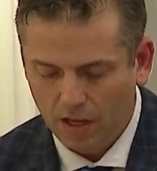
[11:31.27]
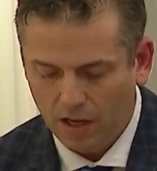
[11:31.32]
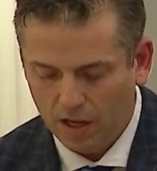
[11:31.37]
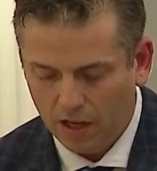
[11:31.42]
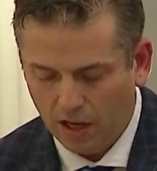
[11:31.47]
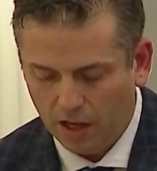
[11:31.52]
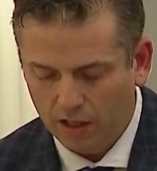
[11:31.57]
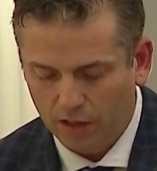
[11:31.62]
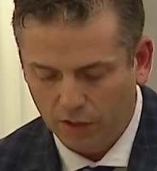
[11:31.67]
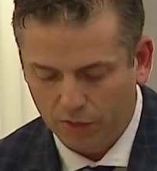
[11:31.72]

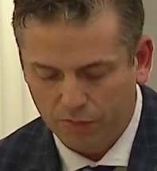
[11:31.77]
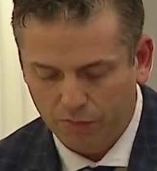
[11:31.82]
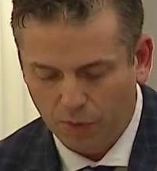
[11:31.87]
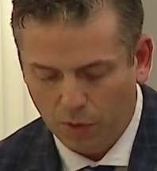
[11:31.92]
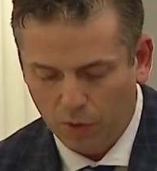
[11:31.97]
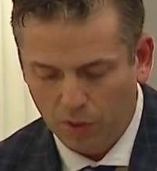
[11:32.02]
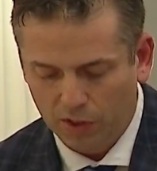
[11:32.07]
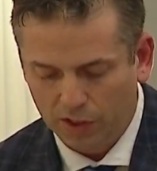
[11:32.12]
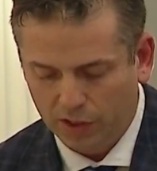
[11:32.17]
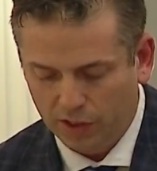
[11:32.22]
And I look
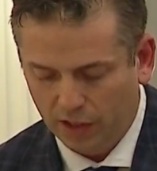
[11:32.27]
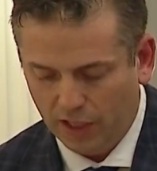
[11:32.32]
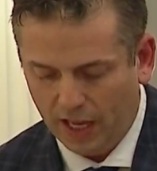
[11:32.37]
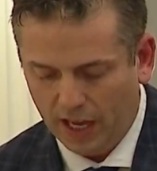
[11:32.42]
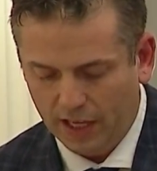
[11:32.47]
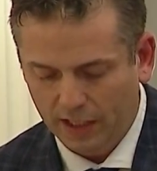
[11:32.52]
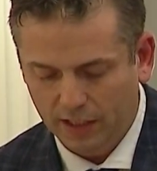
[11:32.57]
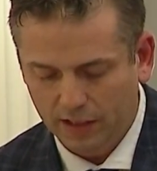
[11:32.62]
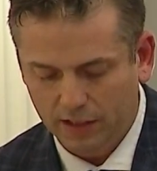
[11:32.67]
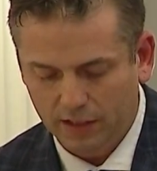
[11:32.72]
forward to
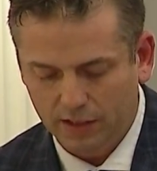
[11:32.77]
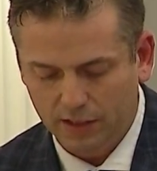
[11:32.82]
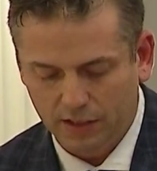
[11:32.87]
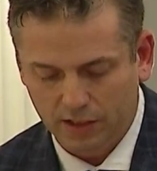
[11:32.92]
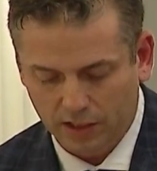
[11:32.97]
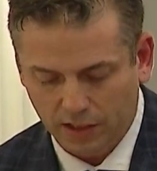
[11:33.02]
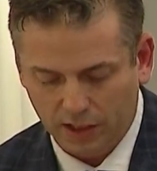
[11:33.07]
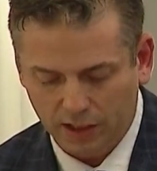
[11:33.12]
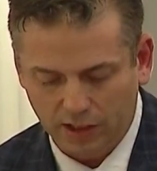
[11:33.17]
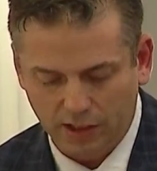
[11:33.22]
that
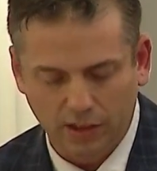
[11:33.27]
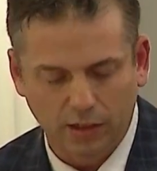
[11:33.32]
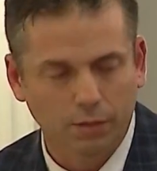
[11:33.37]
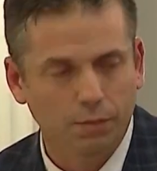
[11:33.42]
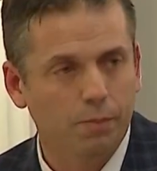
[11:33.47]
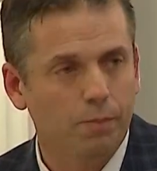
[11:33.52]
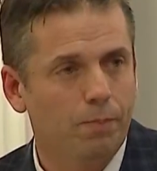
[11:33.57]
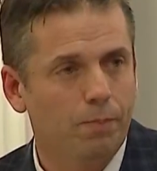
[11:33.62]
discussion.